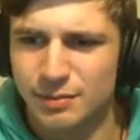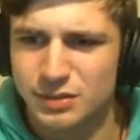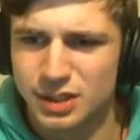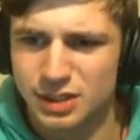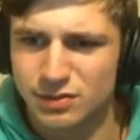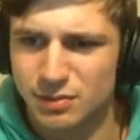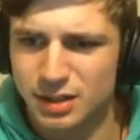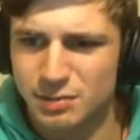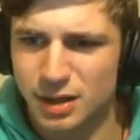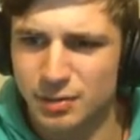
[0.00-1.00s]
Just from
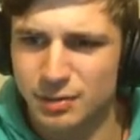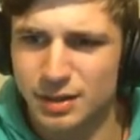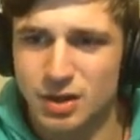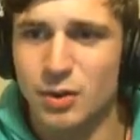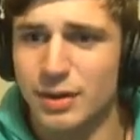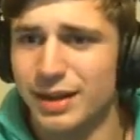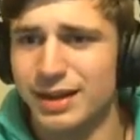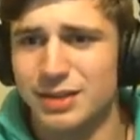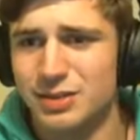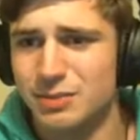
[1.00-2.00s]
these bomber mice. Oh, and then
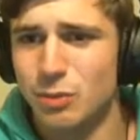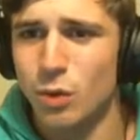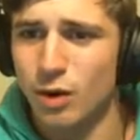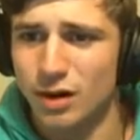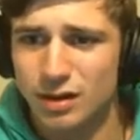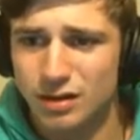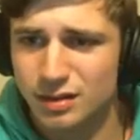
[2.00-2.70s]
he uses more.